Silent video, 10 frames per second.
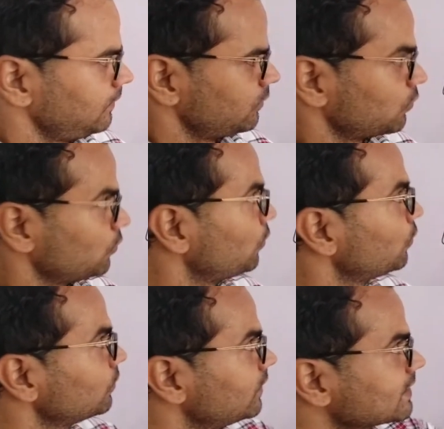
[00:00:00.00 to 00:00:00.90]
So
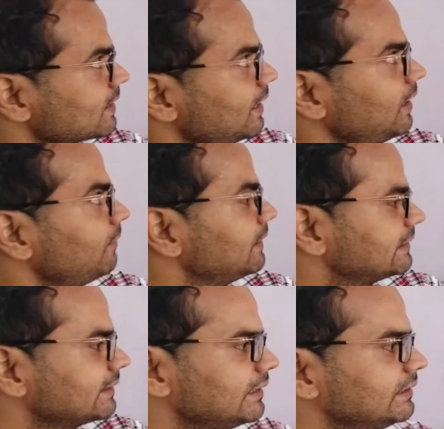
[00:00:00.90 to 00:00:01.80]
this L
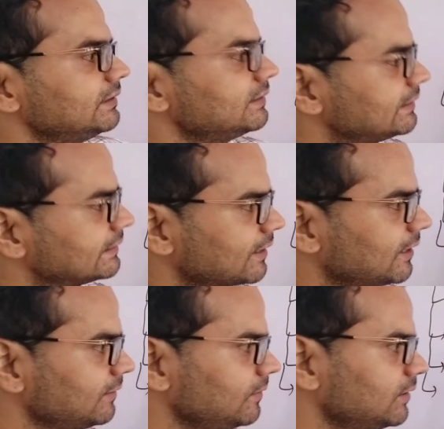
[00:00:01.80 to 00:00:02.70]
basically
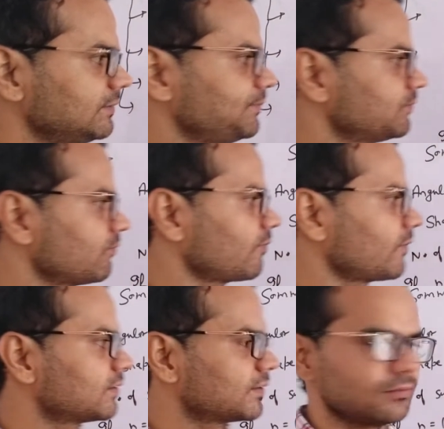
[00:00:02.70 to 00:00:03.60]
describe the
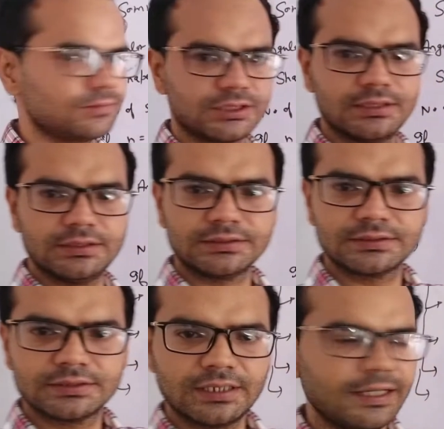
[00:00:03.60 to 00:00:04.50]
subshells,
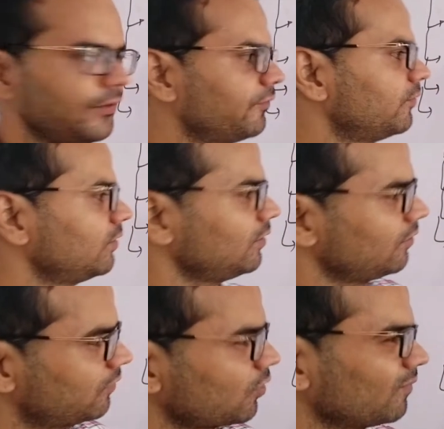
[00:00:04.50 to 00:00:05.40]
and
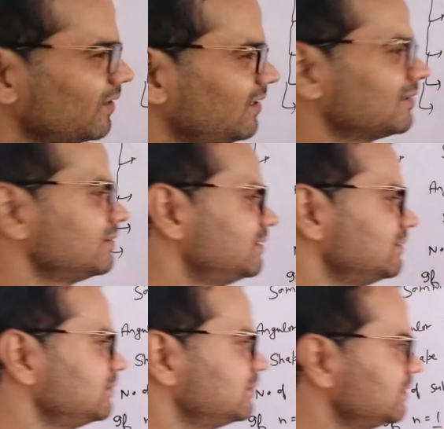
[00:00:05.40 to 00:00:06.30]
from there
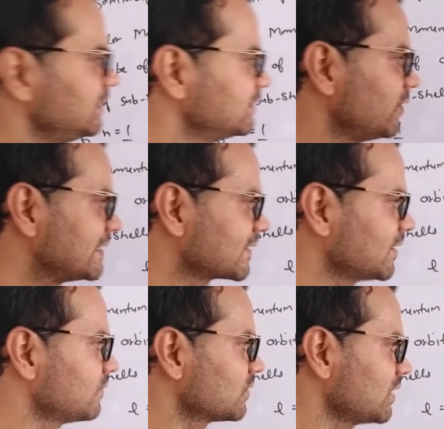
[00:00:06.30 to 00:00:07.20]
these words
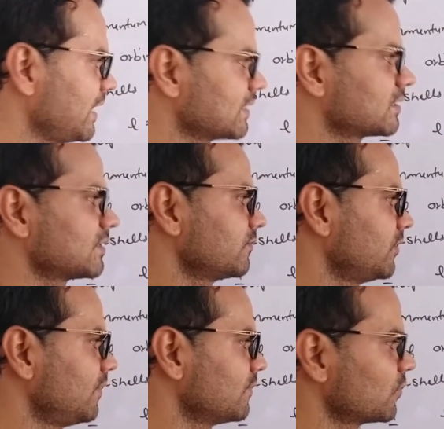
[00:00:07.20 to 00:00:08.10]
comes. S
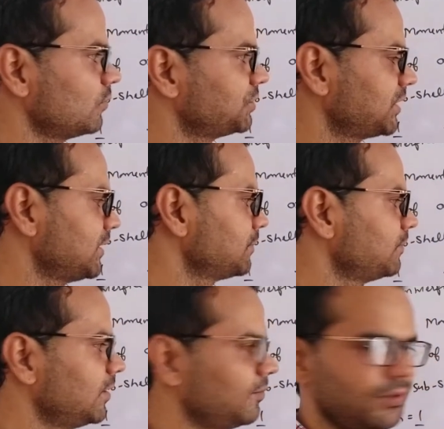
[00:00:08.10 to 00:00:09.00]
comes from sharp,
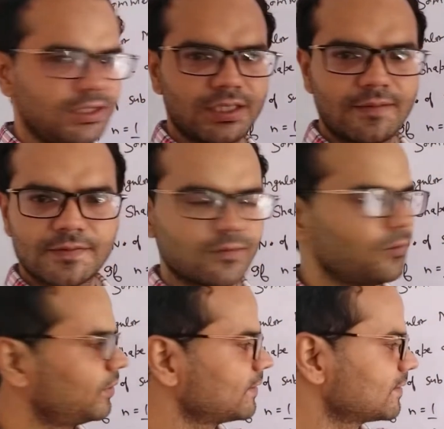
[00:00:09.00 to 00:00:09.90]
P comes from
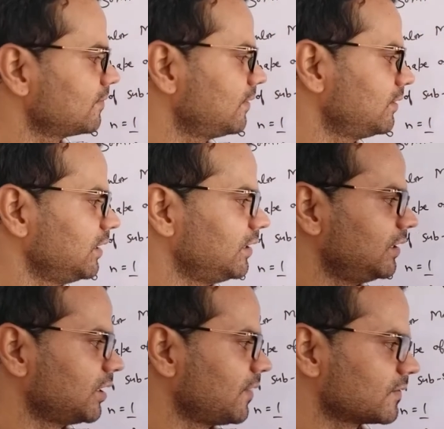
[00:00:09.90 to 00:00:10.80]
principal,
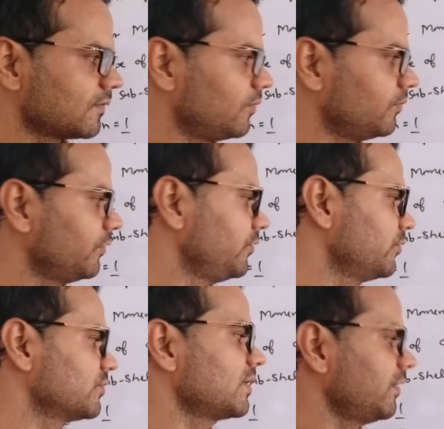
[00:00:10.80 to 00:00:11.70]
D comes from
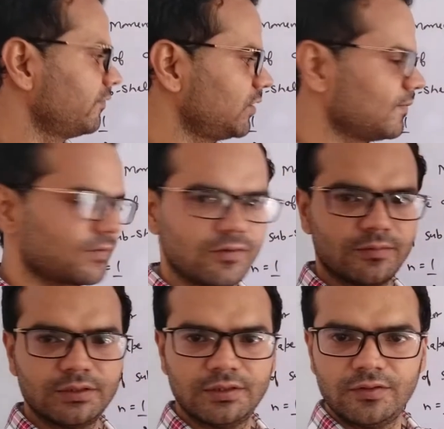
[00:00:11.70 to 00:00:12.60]
diffuse, F comes from
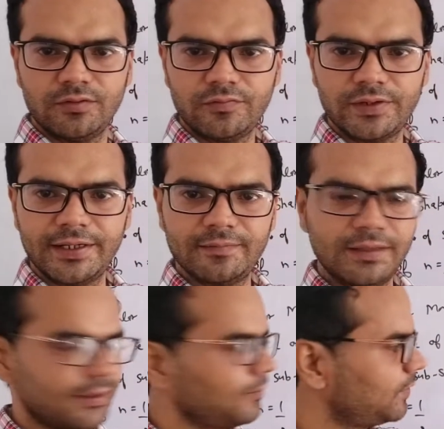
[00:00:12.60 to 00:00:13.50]
a
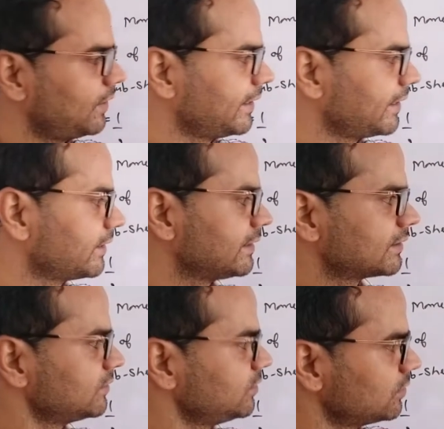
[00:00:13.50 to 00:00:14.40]
fundamental particles